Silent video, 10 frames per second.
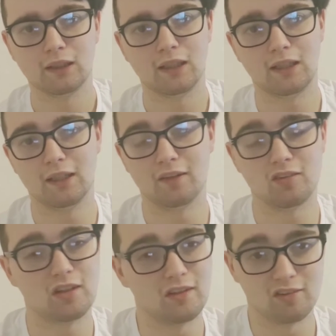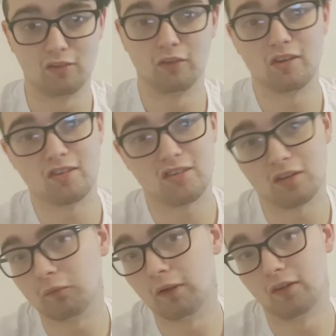And I said, as an
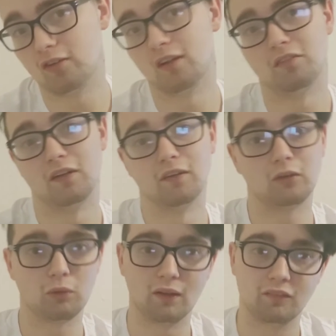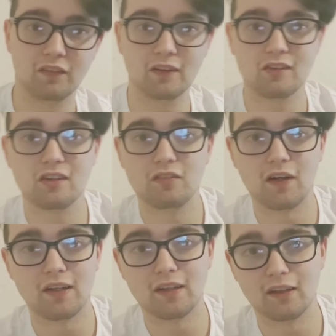autistic person, I found it quite offensive.
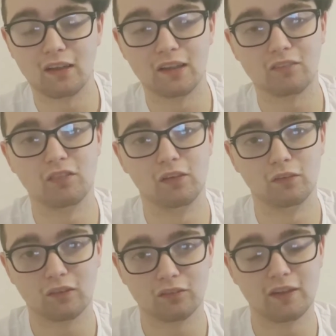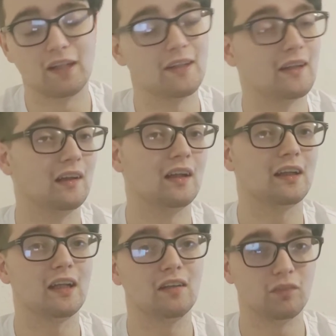I didn't like the look of it. I didn't like
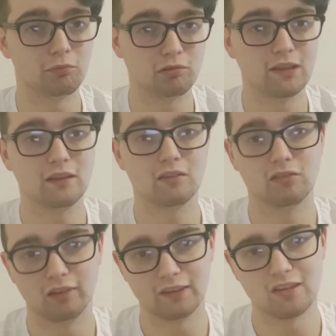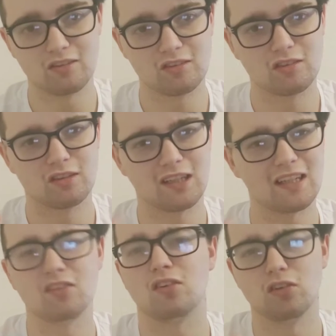any of the pre-release
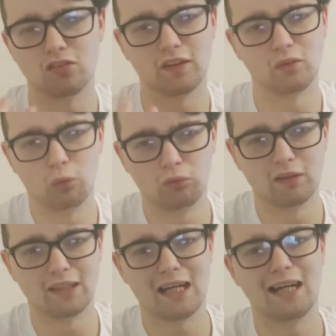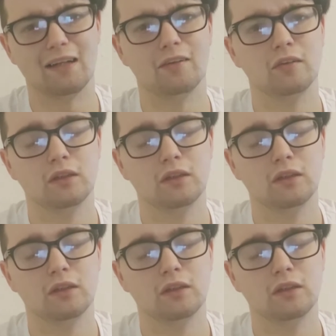issues that it already had.